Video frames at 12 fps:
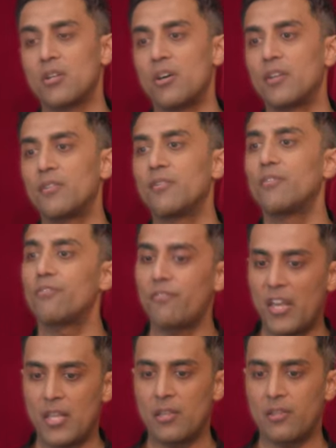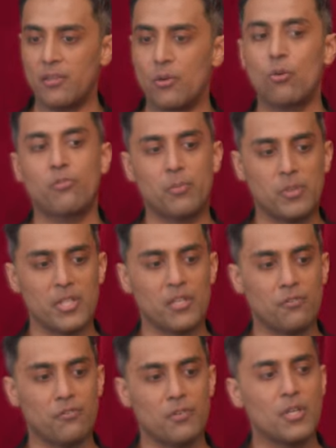on faith over
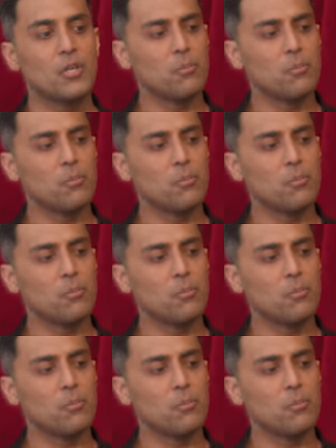belief.